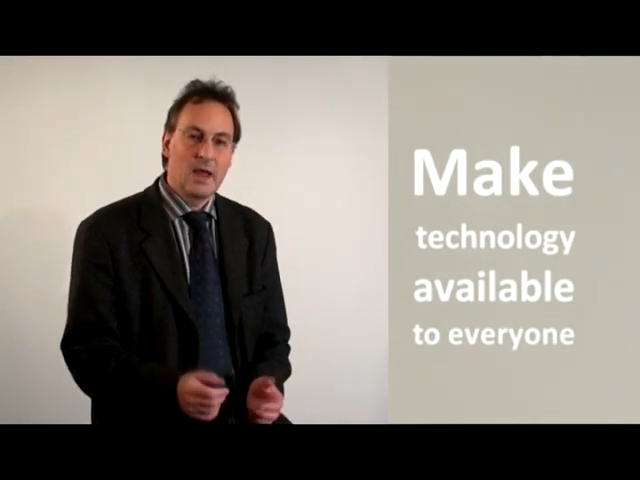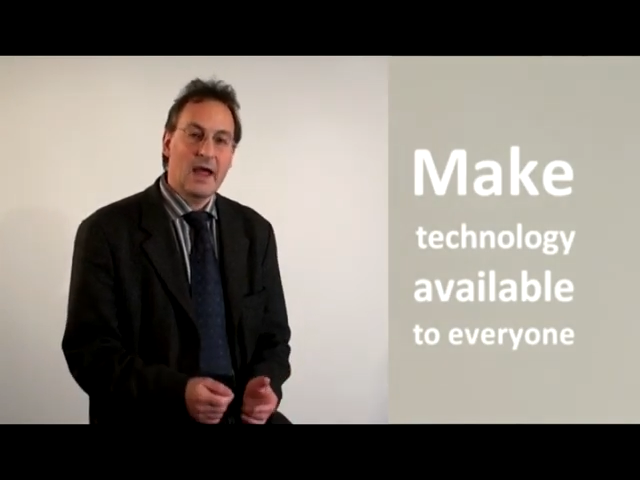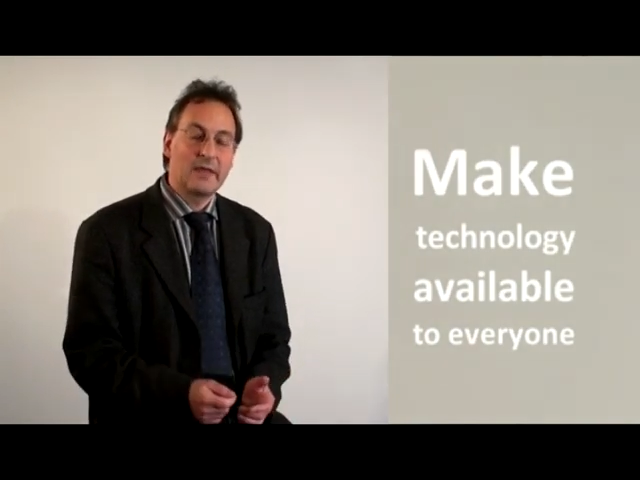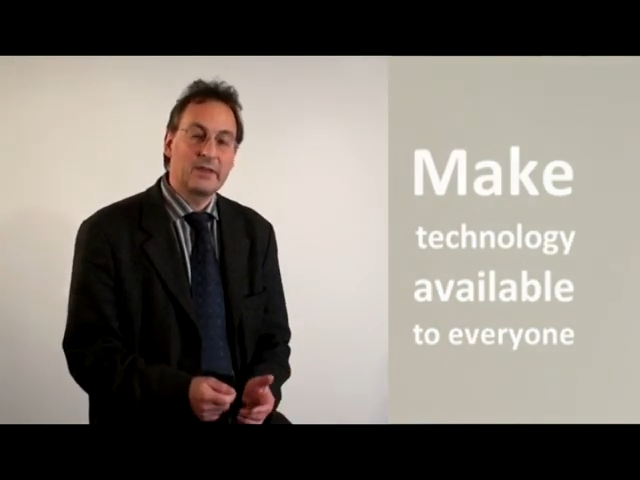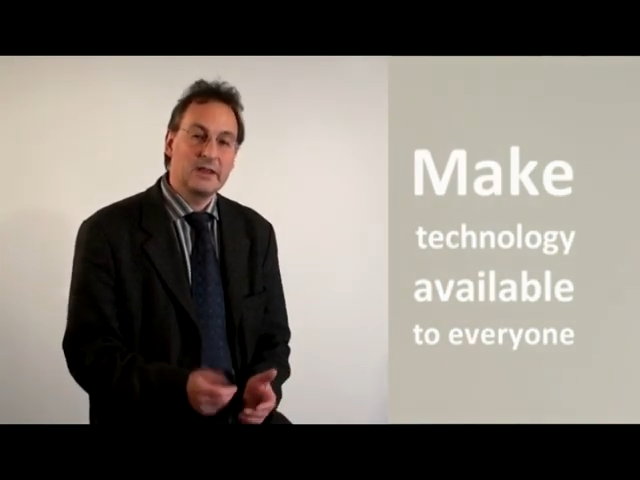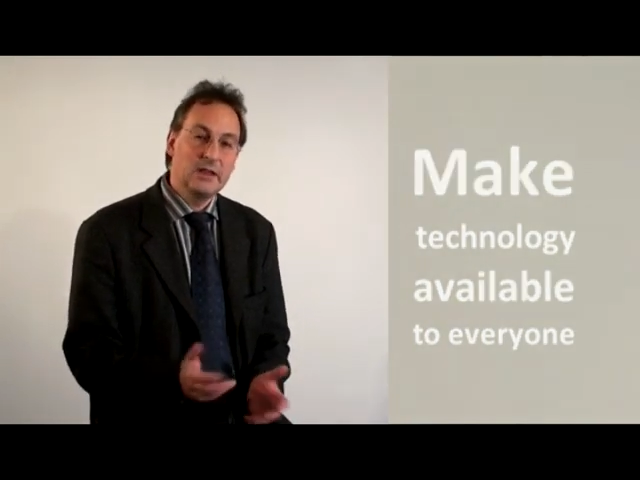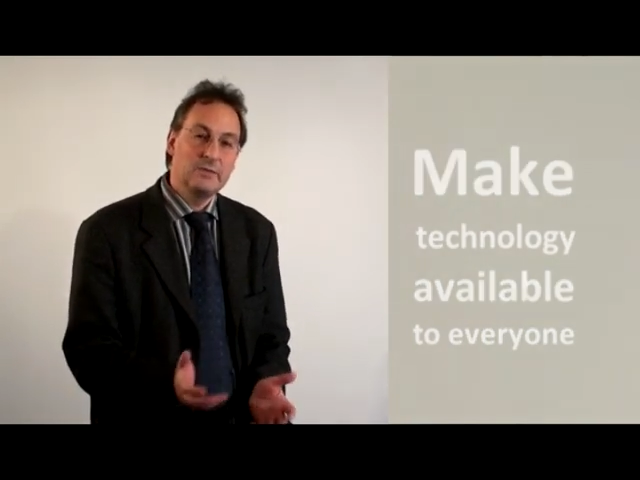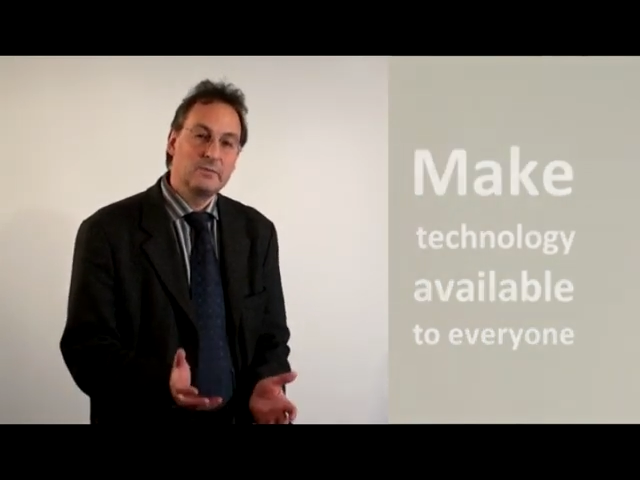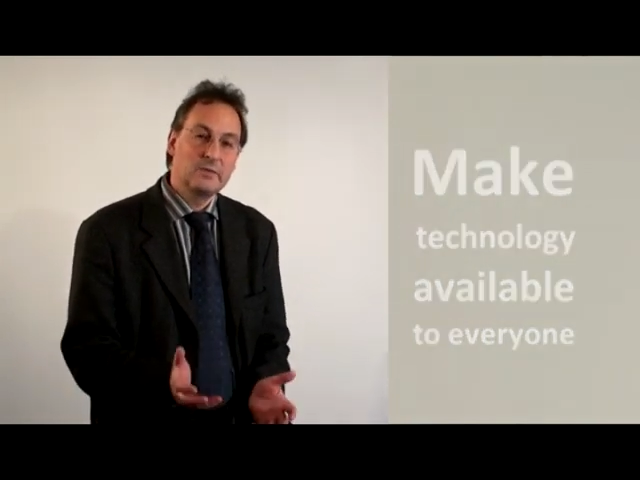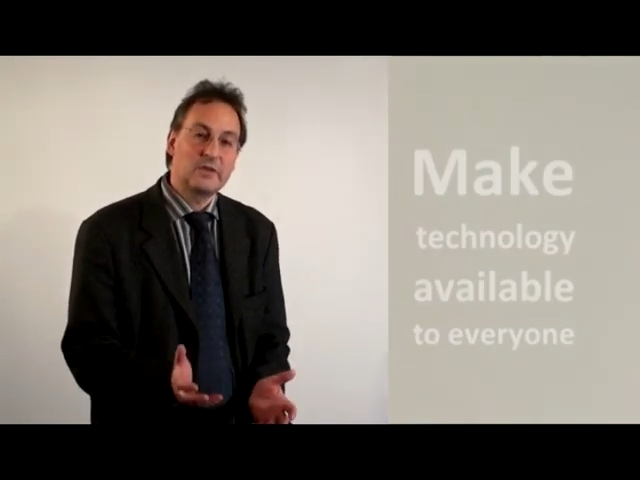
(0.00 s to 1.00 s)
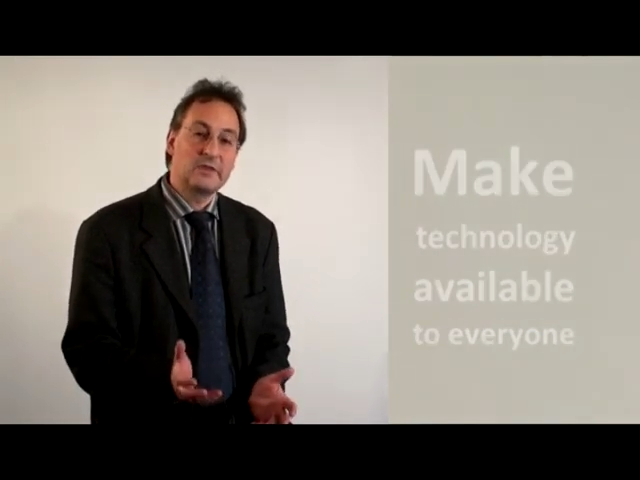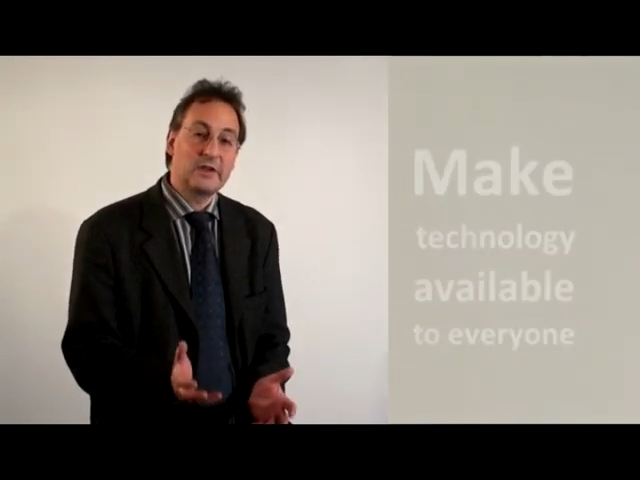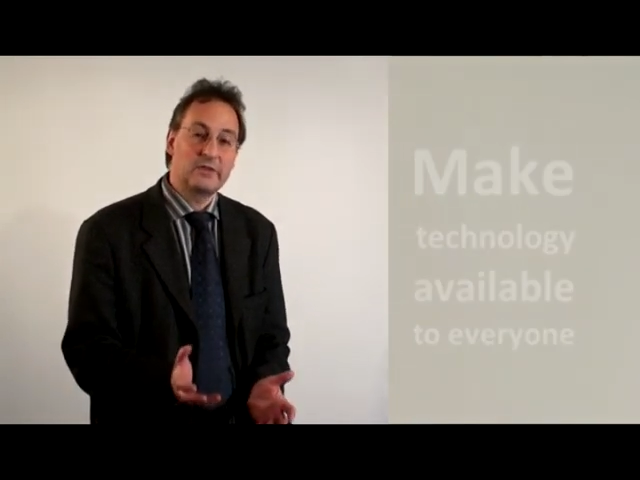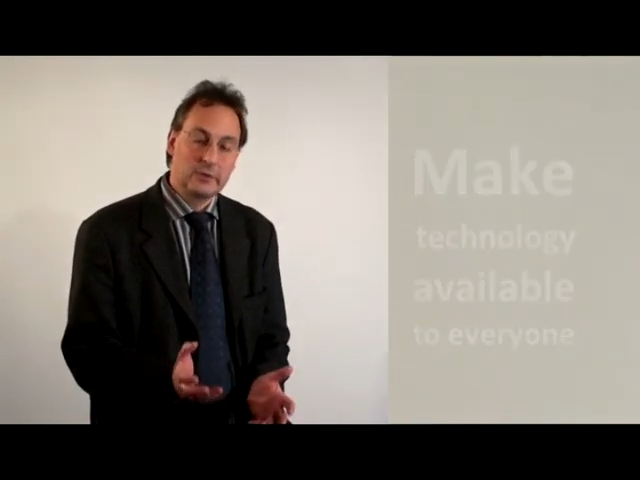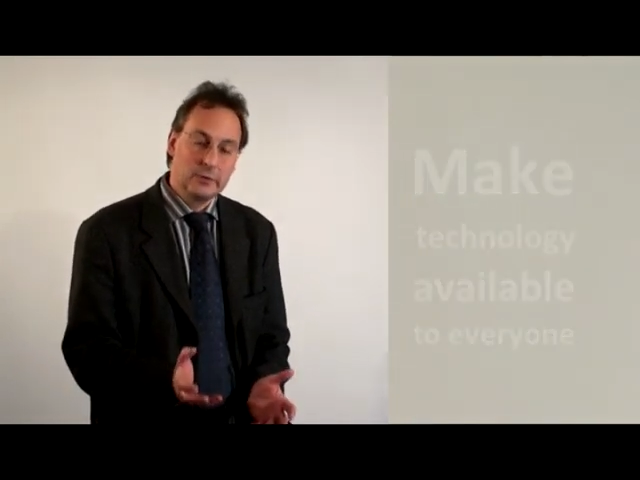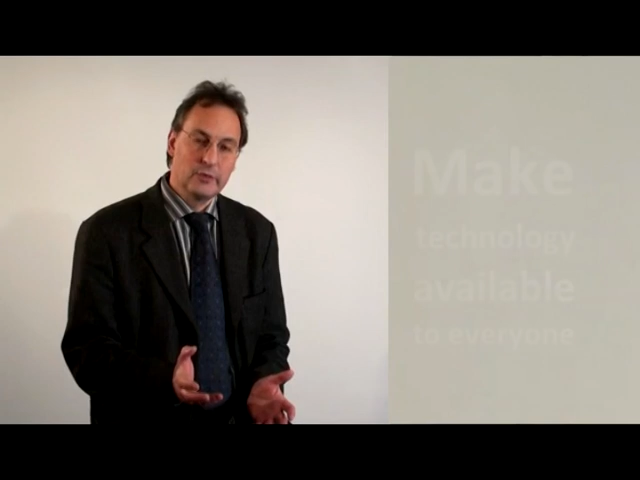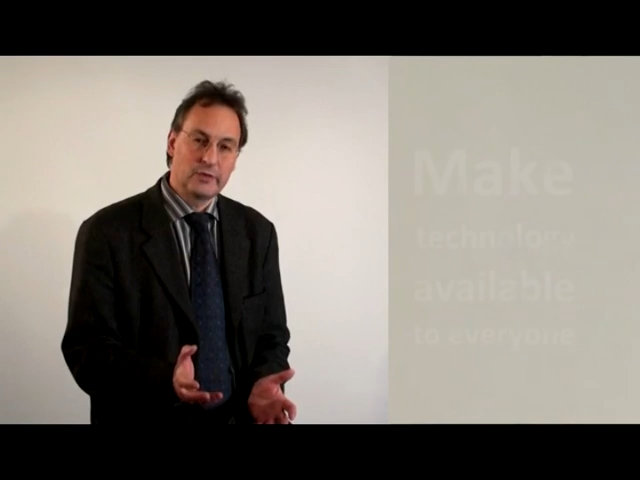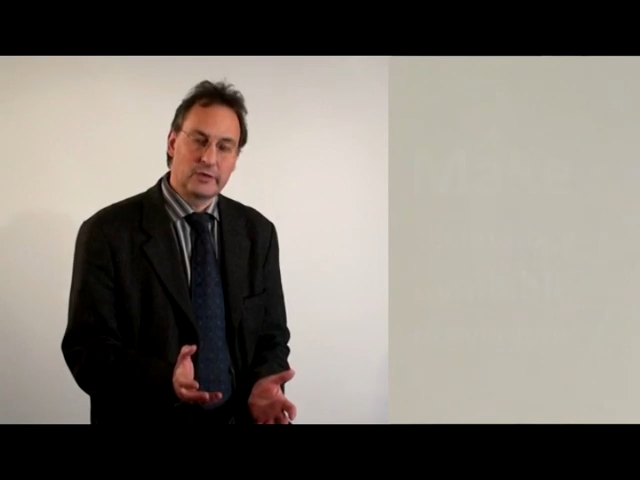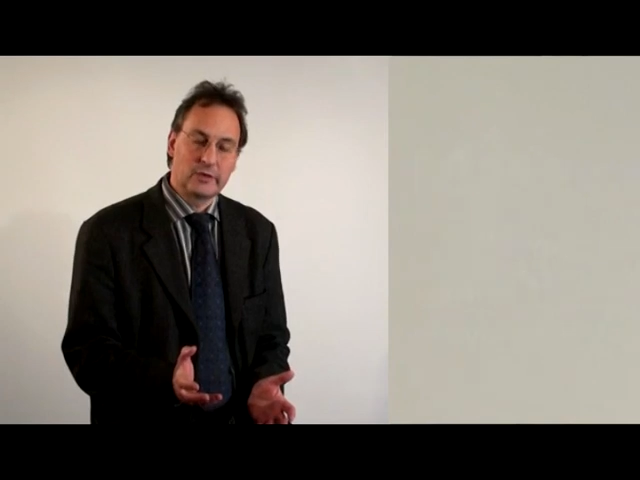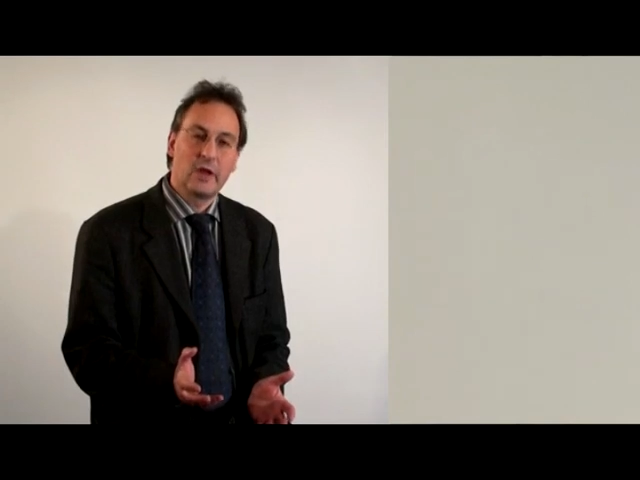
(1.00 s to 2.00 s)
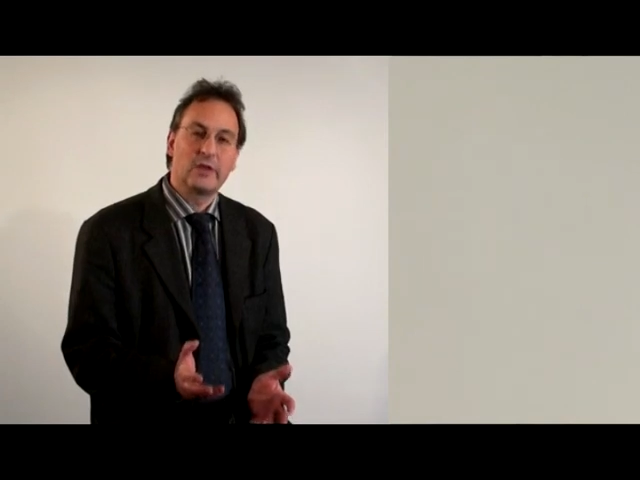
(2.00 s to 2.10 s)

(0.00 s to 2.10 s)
And they even suggest solutions